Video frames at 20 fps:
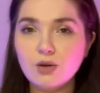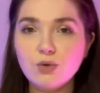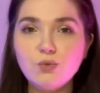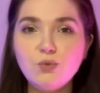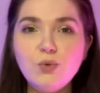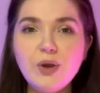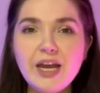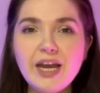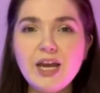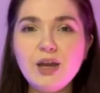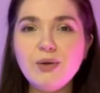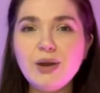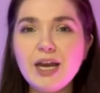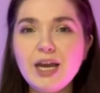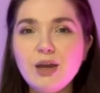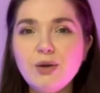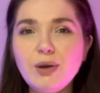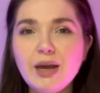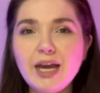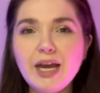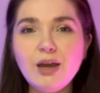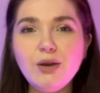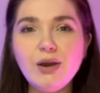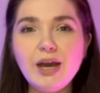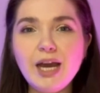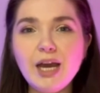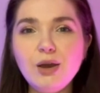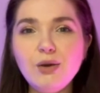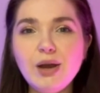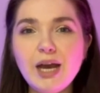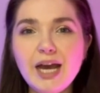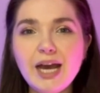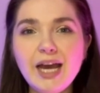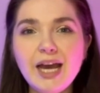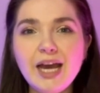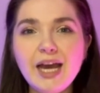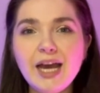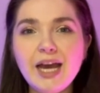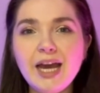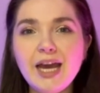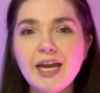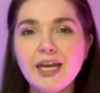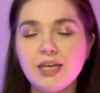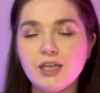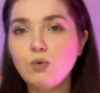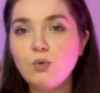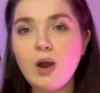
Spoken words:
Way, way, way, way, way.